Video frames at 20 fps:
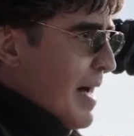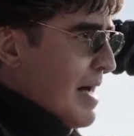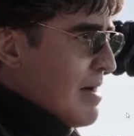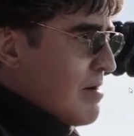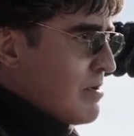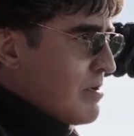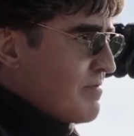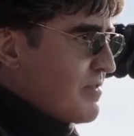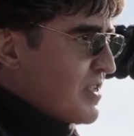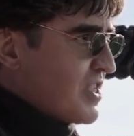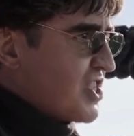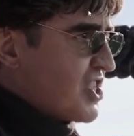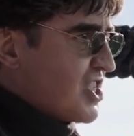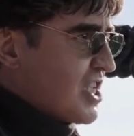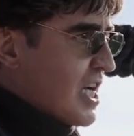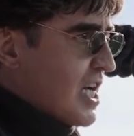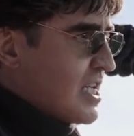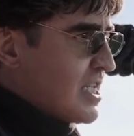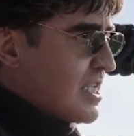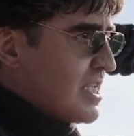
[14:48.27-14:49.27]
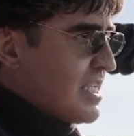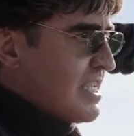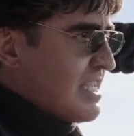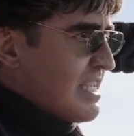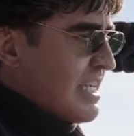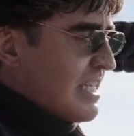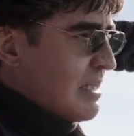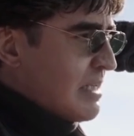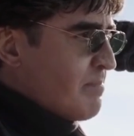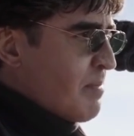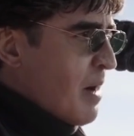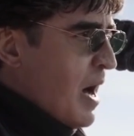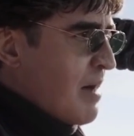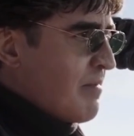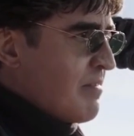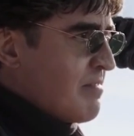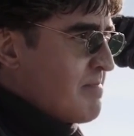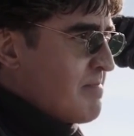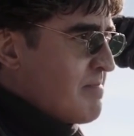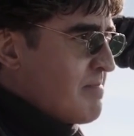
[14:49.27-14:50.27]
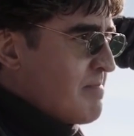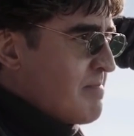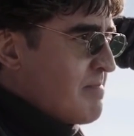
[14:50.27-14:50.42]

of how he moved.